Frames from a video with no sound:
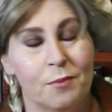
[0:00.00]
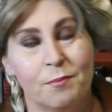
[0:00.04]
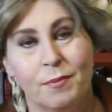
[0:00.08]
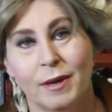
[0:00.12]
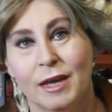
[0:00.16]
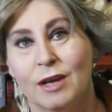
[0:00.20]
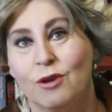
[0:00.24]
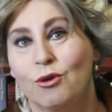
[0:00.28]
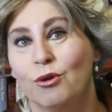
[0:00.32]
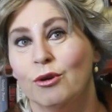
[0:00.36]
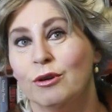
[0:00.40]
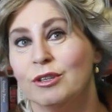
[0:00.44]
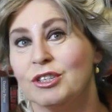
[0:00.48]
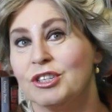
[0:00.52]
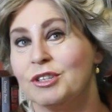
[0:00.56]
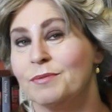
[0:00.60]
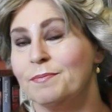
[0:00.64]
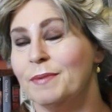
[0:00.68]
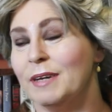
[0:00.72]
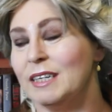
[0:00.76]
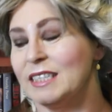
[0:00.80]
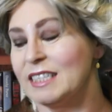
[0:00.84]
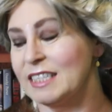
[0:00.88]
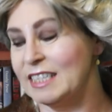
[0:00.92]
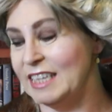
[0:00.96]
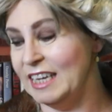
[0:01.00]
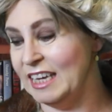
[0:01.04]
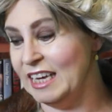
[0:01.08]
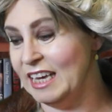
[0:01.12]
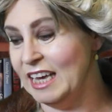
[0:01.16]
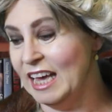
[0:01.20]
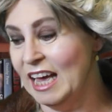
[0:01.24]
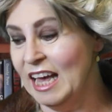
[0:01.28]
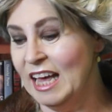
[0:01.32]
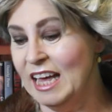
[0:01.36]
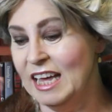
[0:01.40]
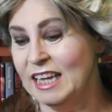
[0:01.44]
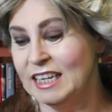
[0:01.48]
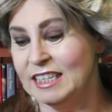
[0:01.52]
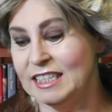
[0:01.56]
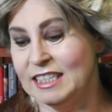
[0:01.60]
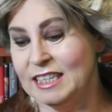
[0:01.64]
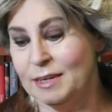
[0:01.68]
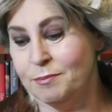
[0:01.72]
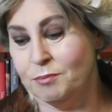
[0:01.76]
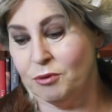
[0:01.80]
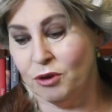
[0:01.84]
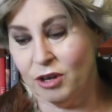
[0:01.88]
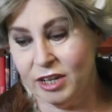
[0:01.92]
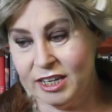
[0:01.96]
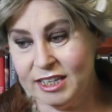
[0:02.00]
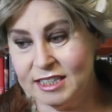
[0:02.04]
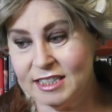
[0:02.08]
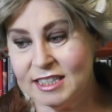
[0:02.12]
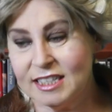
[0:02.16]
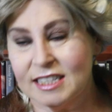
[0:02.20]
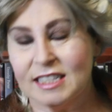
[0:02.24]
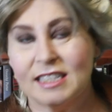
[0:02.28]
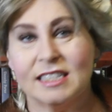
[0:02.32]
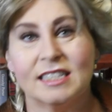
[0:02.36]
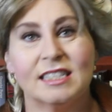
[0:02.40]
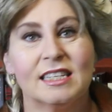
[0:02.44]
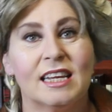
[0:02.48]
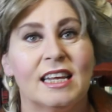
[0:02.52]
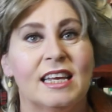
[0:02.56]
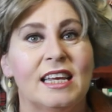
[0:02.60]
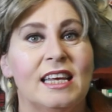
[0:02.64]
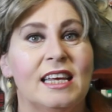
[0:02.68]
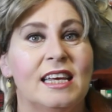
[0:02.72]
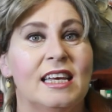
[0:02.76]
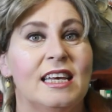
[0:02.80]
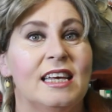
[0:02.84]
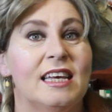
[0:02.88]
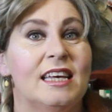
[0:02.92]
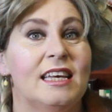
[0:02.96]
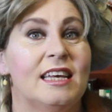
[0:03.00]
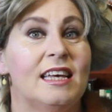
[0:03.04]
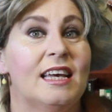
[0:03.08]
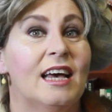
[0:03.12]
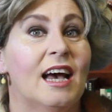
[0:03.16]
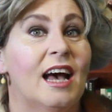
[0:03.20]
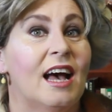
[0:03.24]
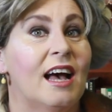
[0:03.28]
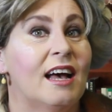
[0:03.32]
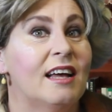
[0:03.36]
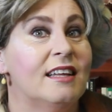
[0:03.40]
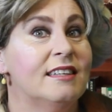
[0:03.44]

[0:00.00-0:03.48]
parce que the prince he